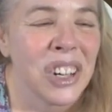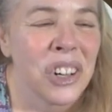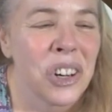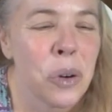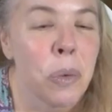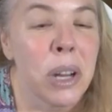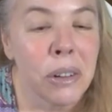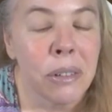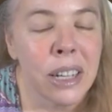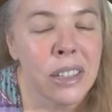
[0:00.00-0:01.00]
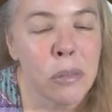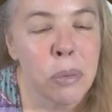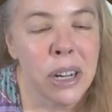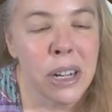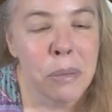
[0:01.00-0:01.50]
we don't like to
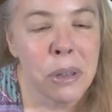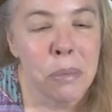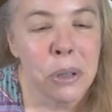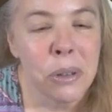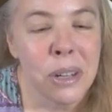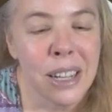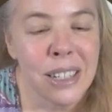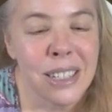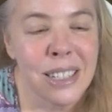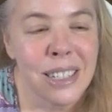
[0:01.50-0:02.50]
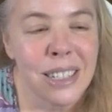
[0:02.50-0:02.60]
break up the brood nest